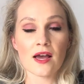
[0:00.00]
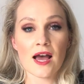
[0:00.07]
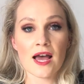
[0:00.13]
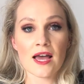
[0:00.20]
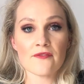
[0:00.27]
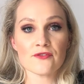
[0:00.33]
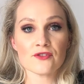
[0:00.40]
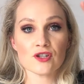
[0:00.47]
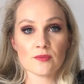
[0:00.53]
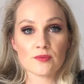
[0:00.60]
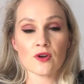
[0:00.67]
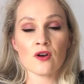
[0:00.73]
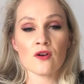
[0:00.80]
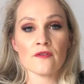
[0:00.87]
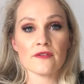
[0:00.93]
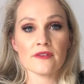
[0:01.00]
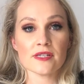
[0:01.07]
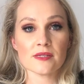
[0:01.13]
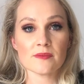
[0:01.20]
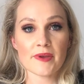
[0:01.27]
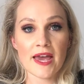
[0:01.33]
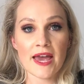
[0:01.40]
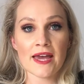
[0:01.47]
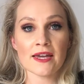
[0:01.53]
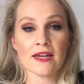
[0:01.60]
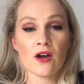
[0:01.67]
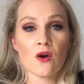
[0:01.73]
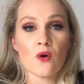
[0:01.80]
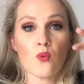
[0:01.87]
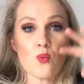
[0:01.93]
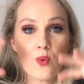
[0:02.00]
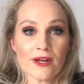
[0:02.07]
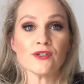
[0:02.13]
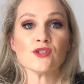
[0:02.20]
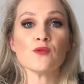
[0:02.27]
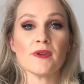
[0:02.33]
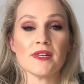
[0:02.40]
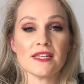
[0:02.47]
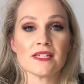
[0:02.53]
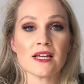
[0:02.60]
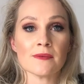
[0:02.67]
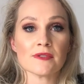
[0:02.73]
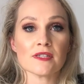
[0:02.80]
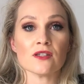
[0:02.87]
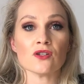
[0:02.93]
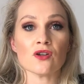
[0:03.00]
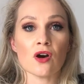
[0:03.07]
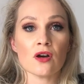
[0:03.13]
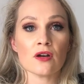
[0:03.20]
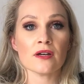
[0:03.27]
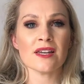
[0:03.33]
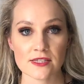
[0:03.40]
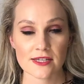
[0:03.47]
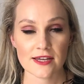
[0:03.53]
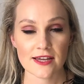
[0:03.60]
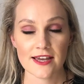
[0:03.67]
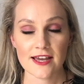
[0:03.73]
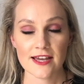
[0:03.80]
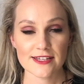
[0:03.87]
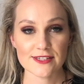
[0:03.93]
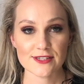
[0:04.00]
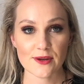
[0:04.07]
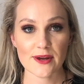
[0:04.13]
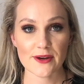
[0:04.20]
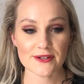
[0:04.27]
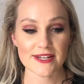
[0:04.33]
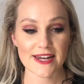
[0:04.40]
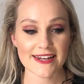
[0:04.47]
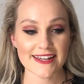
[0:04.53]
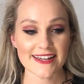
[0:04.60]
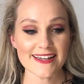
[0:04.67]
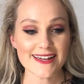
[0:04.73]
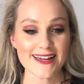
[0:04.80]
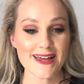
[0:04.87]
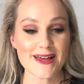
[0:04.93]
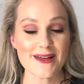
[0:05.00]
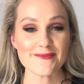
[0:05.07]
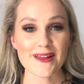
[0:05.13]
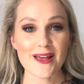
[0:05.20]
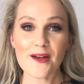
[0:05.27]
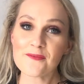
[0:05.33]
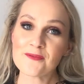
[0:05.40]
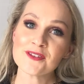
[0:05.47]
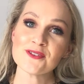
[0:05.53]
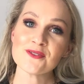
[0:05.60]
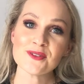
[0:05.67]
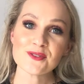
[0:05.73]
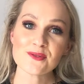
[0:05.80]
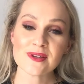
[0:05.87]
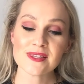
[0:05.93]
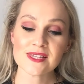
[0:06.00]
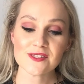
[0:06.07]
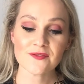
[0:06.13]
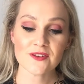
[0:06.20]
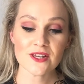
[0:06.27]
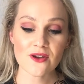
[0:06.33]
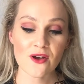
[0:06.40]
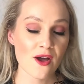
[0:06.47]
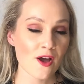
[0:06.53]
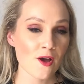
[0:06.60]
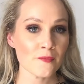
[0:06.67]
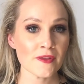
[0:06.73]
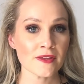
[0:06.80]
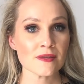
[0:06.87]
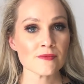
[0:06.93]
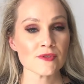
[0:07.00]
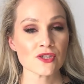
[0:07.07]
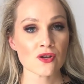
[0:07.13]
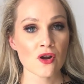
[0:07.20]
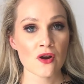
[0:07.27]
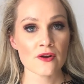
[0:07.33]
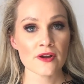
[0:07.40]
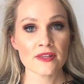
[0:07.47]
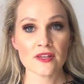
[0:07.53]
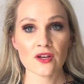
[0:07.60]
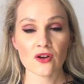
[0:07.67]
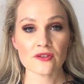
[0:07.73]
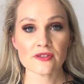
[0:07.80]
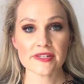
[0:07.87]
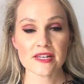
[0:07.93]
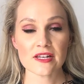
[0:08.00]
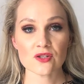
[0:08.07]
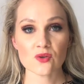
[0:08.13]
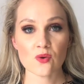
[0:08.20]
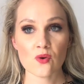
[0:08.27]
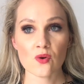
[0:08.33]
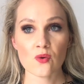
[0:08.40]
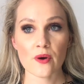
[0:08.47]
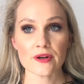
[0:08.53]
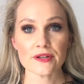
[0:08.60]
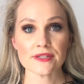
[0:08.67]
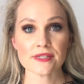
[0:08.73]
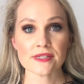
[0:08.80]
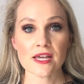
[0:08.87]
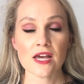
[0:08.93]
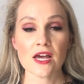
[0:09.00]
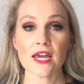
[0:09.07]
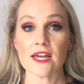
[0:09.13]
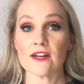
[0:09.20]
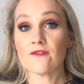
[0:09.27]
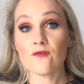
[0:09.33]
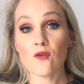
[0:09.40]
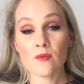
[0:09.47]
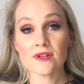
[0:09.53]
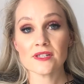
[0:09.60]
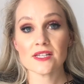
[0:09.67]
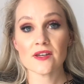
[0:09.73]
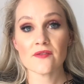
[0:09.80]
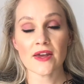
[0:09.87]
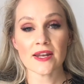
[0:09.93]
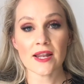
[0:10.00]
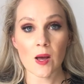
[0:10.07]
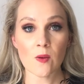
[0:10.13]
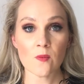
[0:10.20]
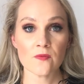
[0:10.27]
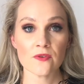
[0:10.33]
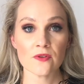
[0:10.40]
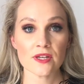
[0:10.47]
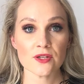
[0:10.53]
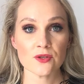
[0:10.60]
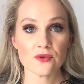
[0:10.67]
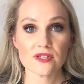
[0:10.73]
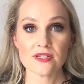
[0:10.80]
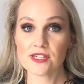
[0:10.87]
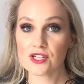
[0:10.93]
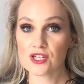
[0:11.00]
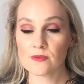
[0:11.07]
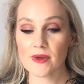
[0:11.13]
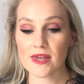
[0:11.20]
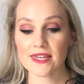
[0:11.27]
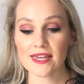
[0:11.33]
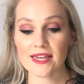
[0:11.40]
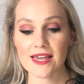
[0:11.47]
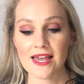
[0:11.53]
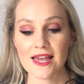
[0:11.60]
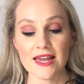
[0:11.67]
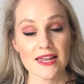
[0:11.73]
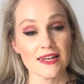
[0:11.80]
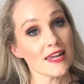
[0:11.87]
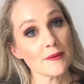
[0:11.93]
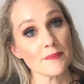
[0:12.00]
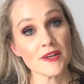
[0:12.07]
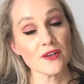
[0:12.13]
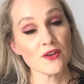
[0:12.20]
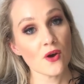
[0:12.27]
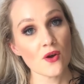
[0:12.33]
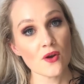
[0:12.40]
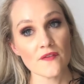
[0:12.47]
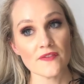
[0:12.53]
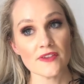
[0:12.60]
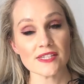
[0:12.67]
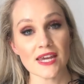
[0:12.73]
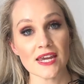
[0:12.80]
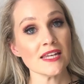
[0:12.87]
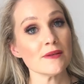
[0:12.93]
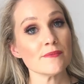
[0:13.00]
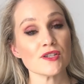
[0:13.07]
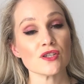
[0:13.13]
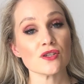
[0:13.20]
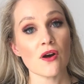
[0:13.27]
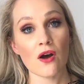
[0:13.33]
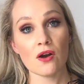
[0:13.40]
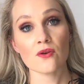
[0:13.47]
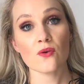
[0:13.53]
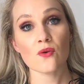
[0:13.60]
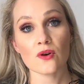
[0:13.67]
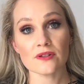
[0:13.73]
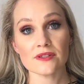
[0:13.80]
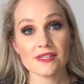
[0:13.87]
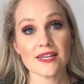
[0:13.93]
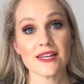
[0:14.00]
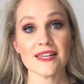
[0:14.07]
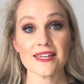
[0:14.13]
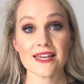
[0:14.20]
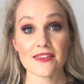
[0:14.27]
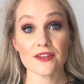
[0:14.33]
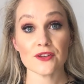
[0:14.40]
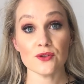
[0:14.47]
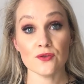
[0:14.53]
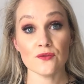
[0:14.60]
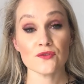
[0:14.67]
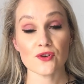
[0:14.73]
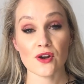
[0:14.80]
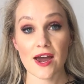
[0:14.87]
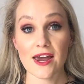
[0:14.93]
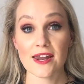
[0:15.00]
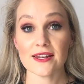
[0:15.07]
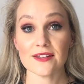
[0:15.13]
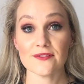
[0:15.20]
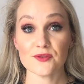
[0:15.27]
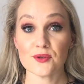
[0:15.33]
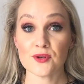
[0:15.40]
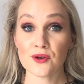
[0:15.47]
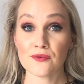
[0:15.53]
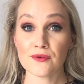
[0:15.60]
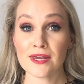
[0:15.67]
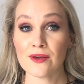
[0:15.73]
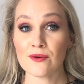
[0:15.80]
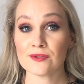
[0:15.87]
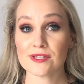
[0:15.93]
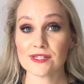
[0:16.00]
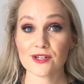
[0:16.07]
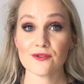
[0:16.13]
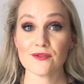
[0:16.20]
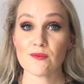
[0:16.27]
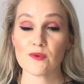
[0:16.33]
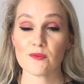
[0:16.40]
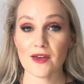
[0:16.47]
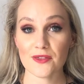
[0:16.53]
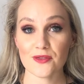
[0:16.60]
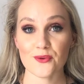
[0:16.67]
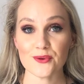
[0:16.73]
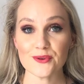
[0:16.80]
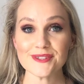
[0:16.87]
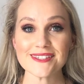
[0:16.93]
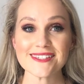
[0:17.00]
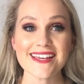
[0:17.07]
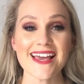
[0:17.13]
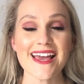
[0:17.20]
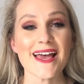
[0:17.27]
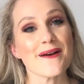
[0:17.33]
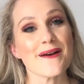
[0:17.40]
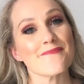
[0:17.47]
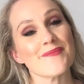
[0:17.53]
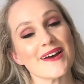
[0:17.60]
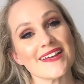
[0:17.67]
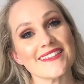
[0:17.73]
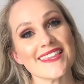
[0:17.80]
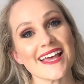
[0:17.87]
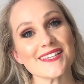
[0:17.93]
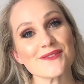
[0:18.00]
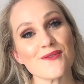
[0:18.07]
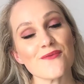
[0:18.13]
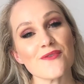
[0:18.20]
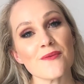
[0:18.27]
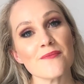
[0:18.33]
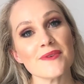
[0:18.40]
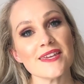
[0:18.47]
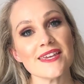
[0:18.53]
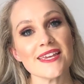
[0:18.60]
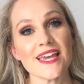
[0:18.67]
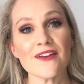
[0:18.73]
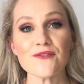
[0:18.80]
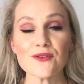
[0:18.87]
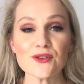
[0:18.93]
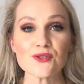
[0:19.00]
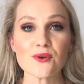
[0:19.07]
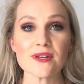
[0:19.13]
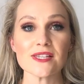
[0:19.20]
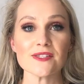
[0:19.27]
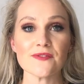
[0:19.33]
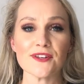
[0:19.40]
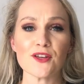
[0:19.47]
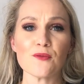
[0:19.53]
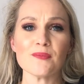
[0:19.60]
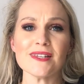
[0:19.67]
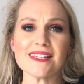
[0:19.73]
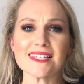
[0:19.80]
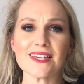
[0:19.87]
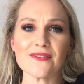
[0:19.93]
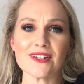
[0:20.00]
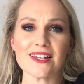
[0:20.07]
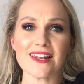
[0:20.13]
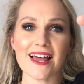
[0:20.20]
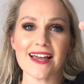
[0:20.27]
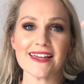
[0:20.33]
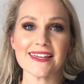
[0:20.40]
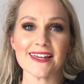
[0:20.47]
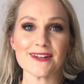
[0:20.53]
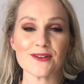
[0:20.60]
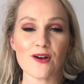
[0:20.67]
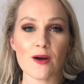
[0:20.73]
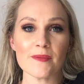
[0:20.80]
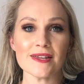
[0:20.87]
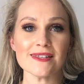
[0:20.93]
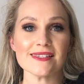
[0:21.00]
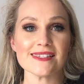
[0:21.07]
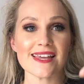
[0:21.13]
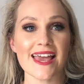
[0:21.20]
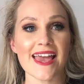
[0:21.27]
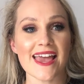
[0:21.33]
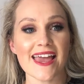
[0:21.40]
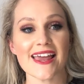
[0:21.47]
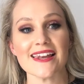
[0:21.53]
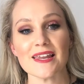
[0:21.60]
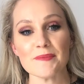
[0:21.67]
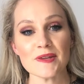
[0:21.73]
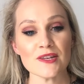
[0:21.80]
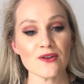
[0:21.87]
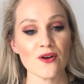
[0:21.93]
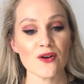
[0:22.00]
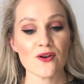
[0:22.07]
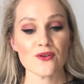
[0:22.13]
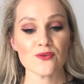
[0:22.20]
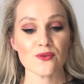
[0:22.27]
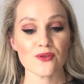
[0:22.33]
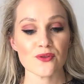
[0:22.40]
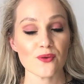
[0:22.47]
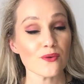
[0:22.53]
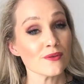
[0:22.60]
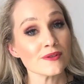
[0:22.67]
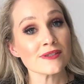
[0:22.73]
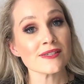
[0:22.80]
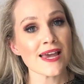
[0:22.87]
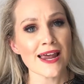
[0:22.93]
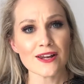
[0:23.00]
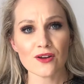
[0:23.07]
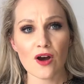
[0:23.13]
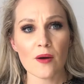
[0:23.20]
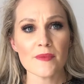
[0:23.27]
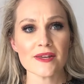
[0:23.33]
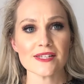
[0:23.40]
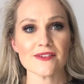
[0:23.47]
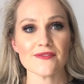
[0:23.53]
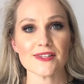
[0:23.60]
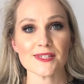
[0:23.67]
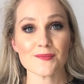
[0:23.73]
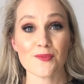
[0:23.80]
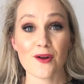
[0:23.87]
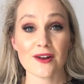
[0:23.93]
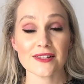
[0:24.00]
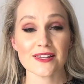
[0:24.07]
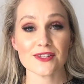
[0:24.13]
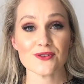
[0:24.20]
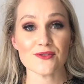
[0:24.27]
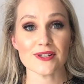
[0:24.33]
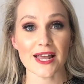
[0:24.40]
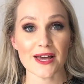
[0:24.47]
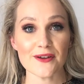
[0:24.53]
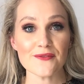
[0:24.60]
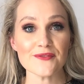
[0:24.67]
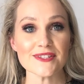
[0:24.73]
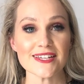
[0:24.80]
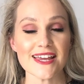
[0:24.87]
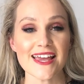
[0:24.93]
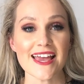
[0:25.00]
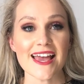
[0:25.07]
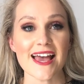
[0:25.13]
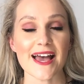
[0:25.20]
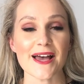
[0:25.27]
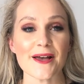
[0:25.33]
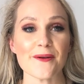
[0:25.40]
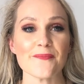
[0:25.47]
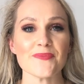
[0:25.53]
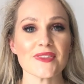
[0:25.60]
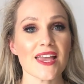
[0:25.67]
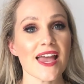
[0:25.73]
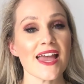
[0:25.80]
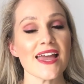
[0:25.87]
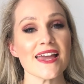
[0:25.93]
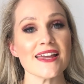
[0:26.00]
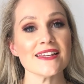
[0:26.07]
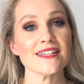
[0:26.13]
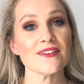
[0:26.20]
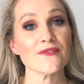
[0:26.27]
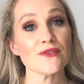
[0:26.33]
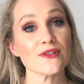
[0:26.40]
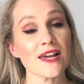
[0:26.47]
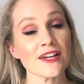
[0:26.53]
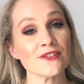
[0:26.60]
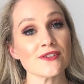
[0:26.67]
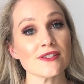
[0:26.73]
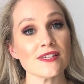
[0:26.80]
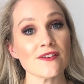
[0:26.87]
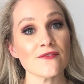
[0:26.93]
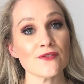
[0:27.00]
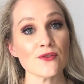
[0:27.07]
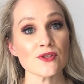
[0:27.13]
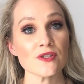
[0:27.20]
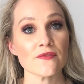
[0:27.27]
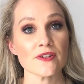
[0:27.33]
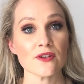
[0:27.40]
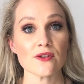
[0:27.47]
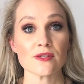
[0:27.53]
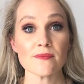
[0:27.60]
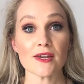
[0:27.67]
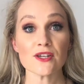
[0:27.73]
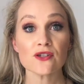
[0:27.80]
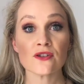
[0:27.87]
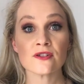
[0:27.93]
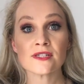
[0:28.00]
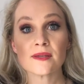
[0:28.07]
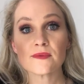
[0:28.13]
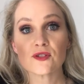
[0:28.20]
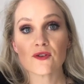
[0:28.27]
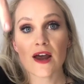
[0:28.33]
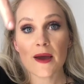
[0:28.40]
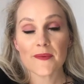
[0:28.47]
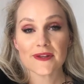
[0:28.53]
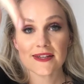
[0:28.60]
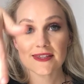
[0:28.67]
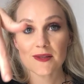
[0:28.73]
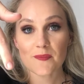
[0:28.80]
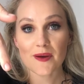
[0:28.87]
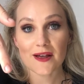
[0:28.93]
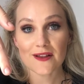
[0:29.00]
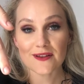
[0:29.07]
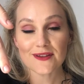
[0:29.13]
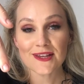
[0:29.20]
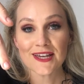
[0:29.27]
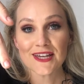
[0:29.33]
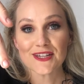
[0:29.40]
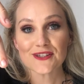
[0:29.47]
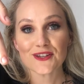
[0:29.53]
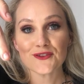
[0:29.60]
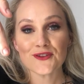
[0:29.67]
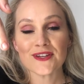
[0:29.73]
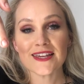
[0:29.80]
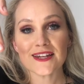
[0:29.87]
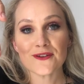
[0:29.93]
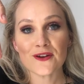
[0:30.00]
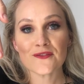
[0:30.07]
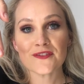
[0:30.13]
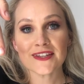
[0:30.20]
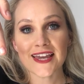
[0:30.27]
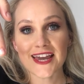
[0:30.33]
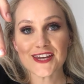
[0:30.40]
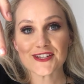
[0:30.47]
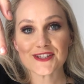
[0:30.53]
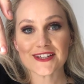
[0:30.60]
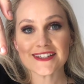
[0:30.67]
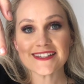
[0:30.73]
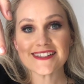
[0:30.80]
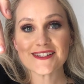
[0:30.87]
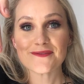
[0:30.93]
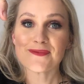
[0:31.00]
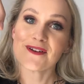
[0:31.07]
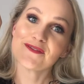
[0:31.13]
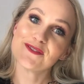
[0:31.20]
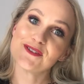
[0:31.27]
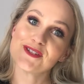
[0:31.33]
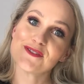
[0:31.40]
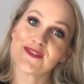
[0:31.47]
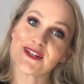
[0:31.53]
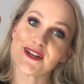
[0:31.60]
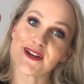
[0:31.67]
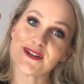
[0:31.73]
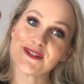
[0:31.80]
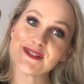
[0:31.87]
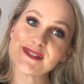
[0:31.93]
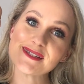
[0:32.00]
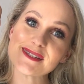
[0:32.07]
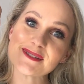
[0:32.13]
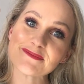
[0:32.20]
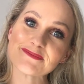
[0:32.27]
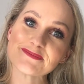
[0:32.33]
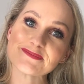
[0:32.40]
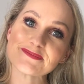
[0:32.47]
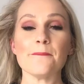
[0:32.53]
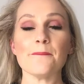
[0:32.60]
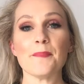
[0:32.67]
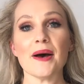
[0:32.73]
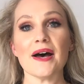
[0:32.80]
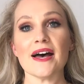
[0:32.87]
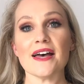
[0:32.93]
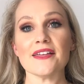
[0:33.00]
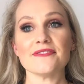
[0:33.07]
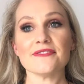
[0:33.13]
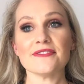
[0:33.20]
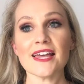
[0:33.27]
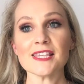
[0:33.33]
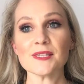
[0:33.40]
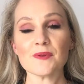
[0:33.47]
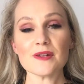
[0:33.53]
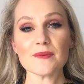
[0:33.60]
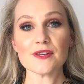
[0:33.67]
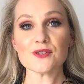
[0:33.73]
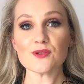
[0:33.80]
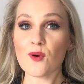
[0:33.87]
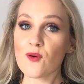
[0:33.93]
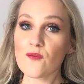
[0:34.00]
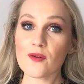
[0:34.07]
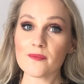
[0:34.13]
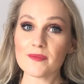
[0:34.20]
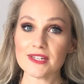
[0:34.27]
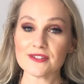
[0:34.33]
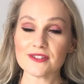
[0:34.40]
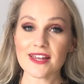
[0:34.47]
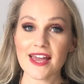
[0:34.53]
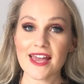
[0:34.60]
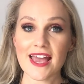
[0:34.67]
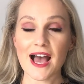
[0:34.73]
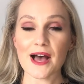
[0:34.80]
I've tripped over this bag one too many times in the dark. It's so irritating. But I hope that you enjoyed this video. I hope that the mascara and the concealer talk was informative and helpful in your decision making. Let me know if there's any mascara or concealer here that you've tried and if you agree or disagree with my thoughts. But that's all from me. If you enjoyed this video, please give it a like and a comment, and let me know your thoughts. Add a comment if there's a product that you loved. And if you'd like to see future videos, make sure to subscribe and hit the bell so that you can get notifications of my future videos. But that's pretty much all from me today.